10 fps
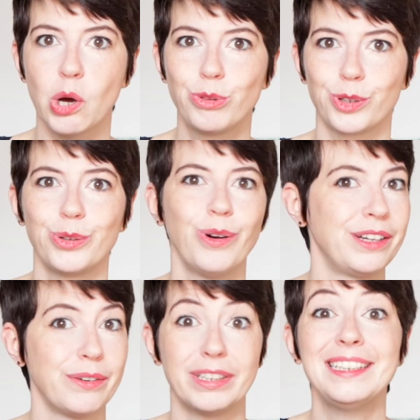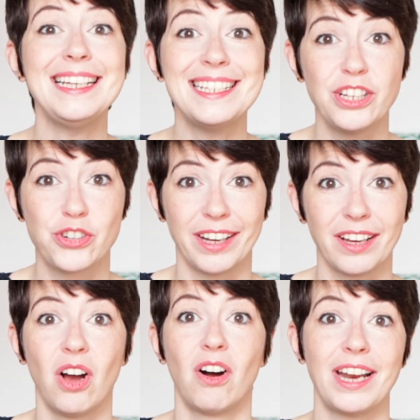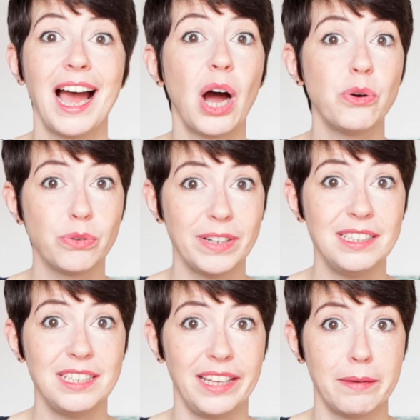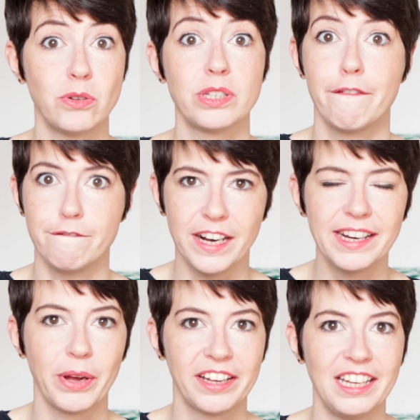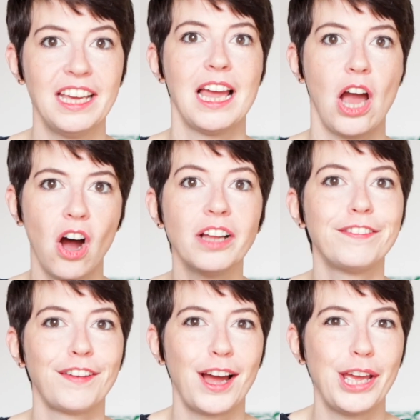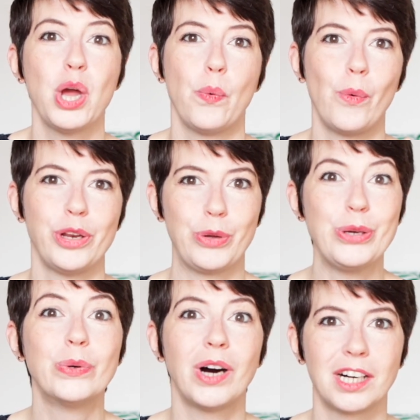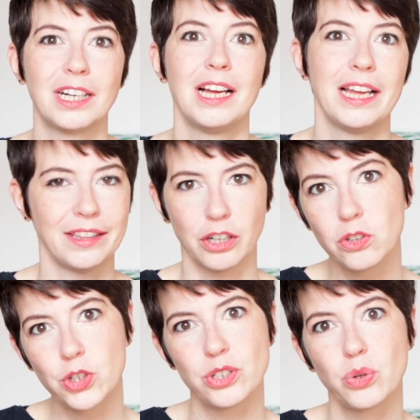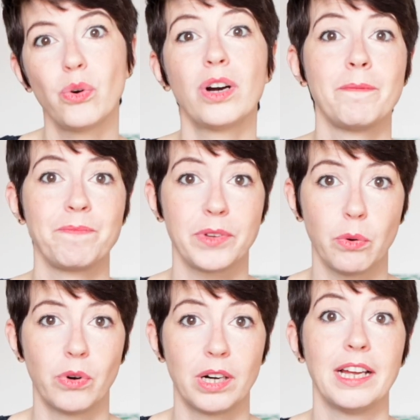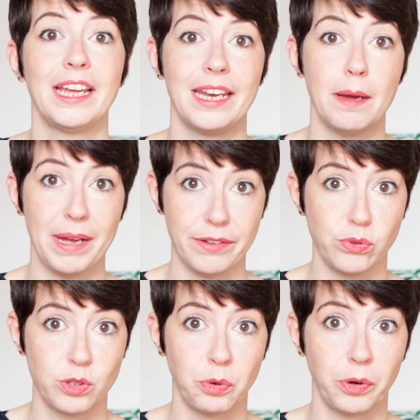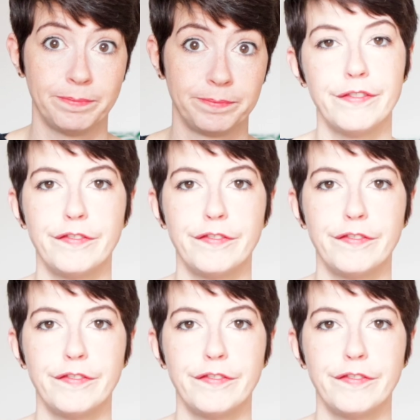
go through a really easy trick on how to read these labels very quickly on the fly when you are in the grocery store or in a pet food store. The